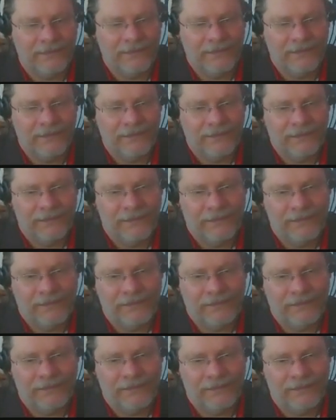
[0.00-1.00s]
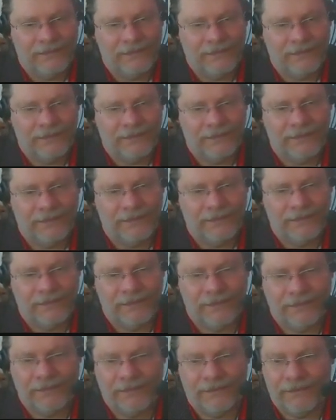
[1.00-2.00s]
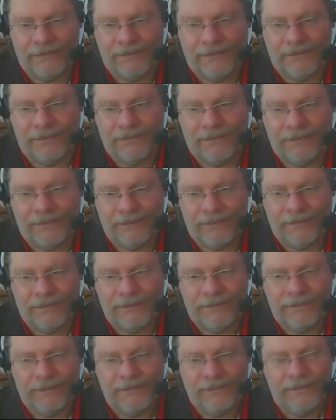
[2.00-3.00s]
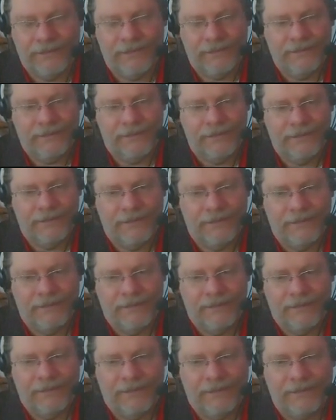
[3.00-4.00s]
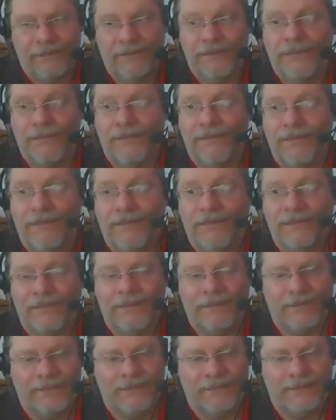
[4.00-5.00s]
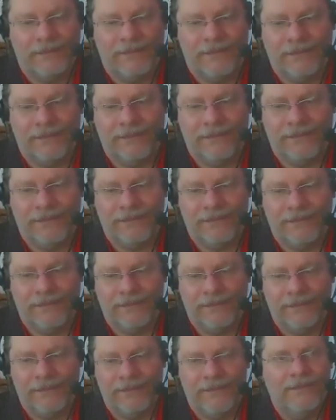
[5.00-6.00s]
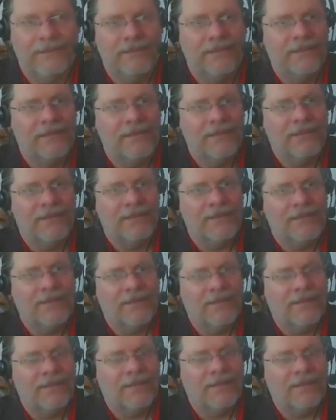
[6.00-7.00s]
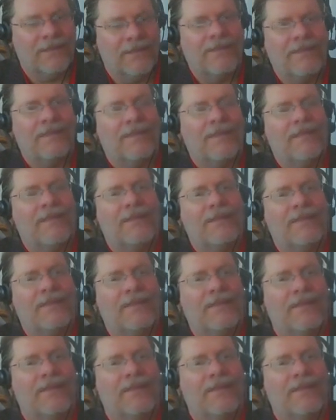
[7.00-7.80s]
The person shown says nothing.